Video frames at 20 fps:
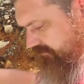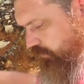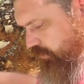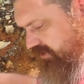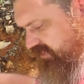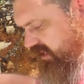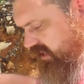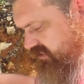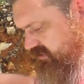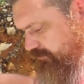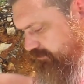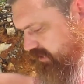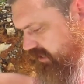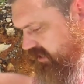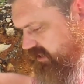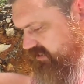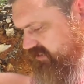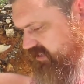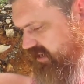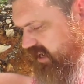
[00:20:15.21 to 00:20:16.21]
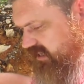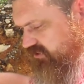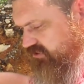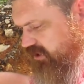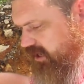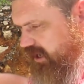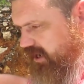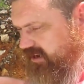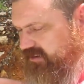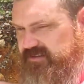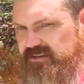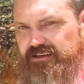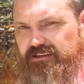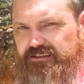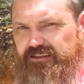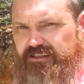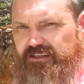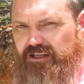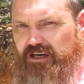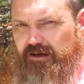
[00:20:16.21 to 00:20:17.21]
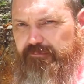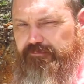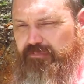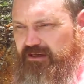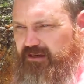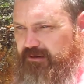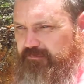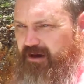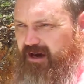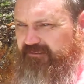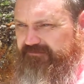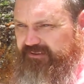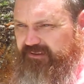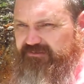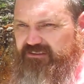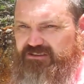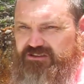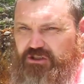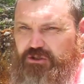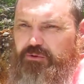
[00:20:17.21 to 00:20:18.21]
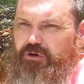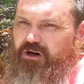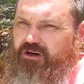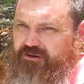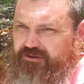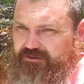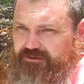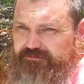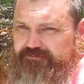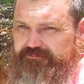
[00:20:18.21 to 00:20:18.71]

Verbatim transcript: 4,000 PSI dries, it'll end up being about 5,200